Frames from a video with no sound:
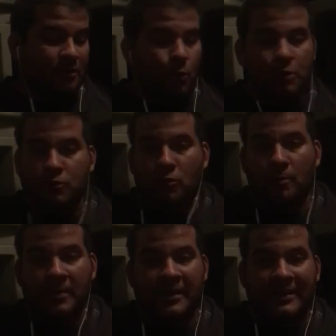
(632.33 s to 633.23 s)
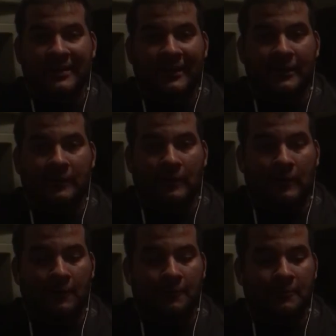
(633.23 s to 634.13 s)
going to a bank and getting a
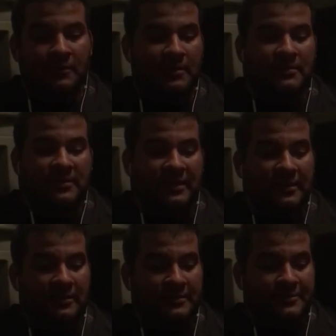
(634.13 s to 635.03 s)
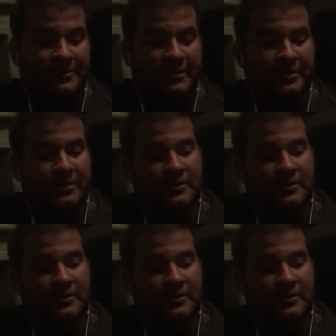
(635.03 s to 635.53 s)
loan to get your truck.